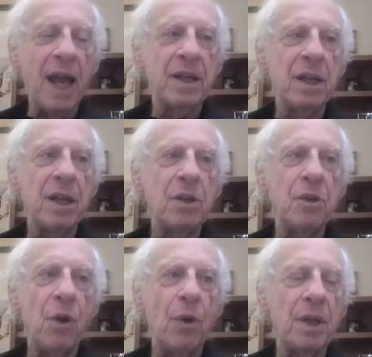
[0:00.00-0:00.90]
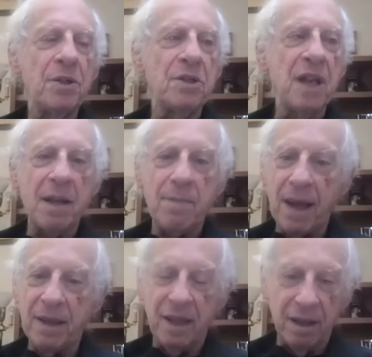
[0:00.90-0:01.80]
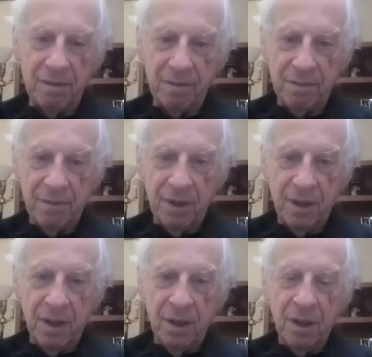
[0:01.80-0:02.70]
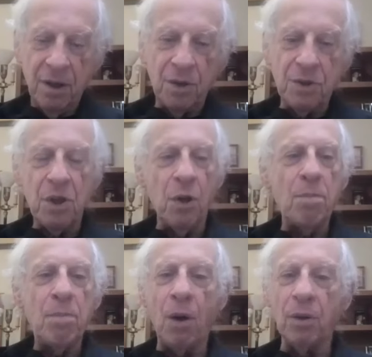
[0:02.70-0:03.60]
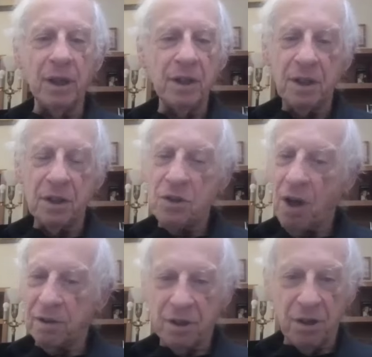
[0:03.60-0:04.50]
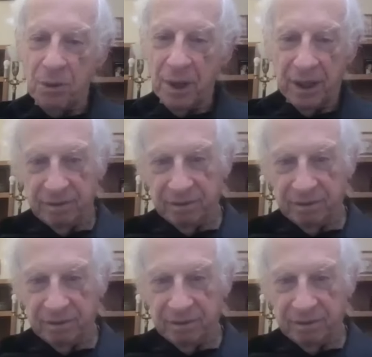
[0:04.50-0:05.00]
and you know it's not a bad thing, because you know Poland can talk to Korea